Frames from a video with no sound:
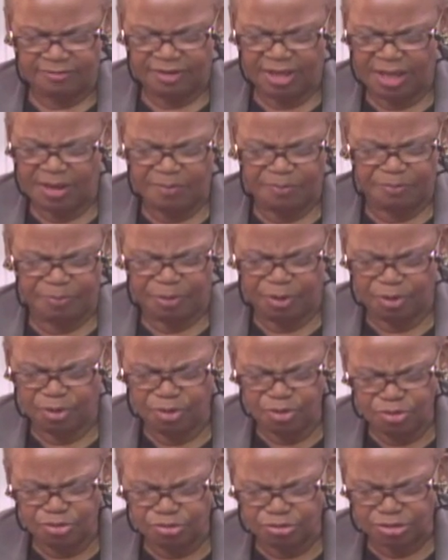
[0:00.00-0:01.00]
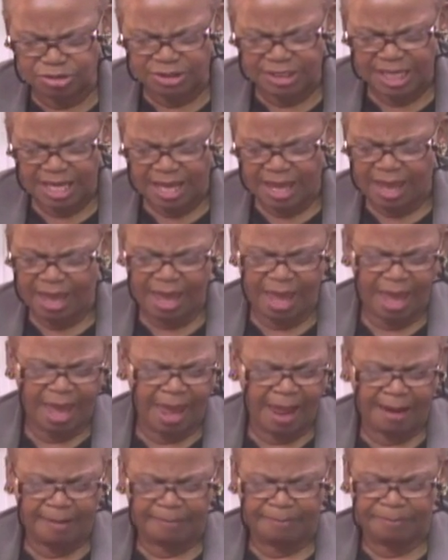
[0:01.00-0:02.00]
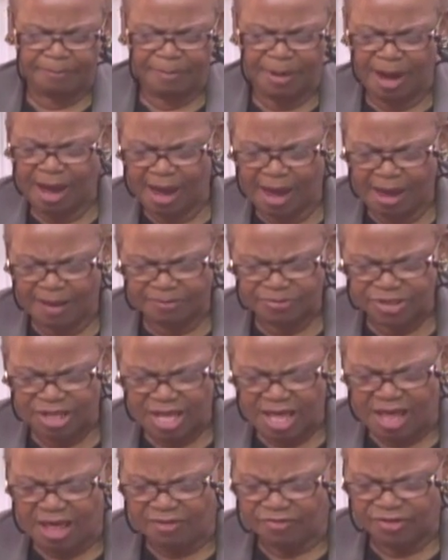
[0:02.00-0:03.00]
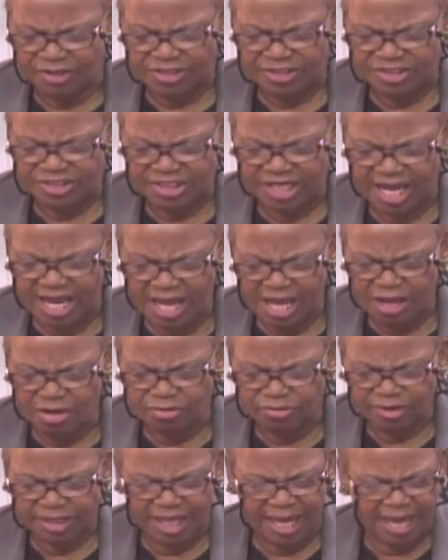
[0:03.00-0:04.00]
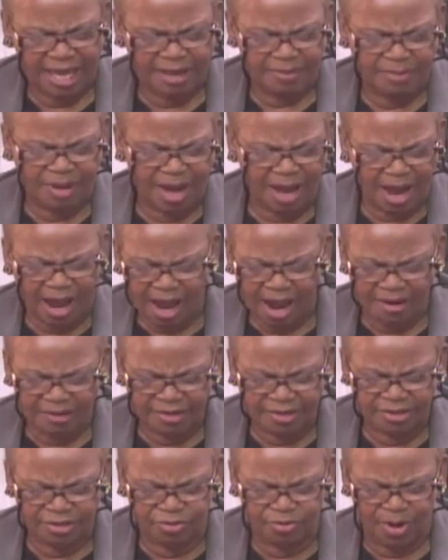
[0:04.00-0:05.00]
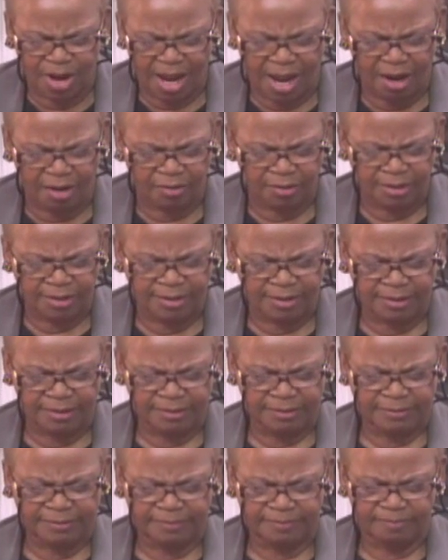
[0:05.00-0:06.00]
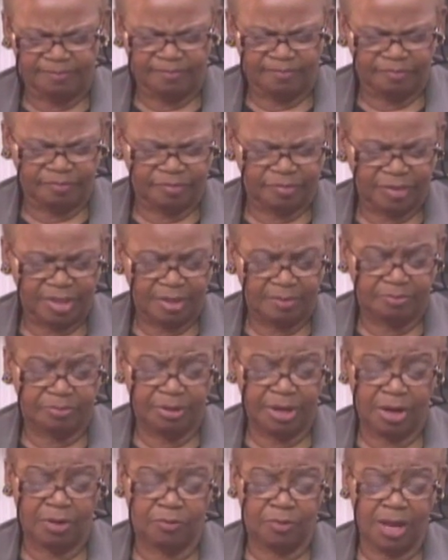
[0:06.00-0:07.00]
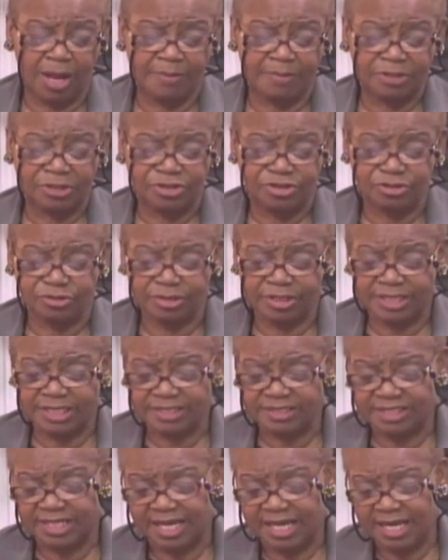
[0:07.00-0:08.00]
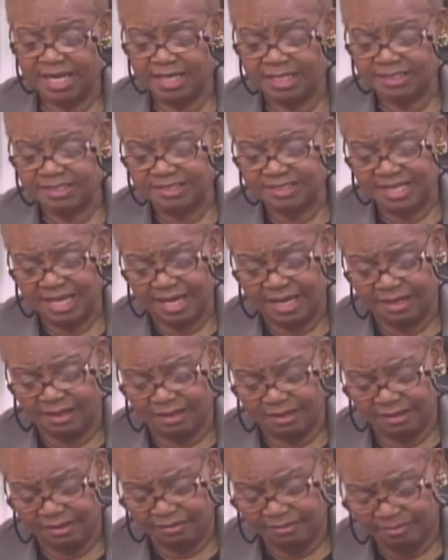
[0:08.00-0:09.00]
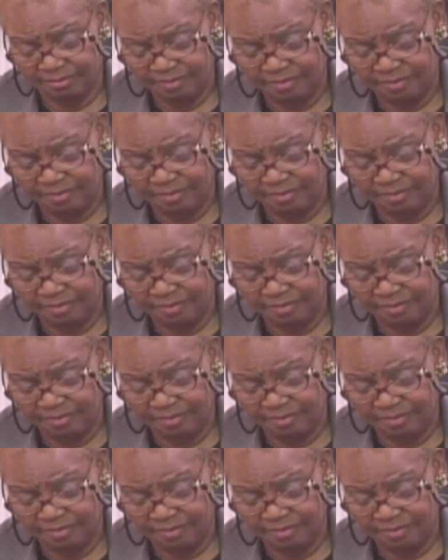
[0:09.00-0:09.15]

They pulled and popped. The tail came out of the ground. Br'er Rabbit took his head sadly.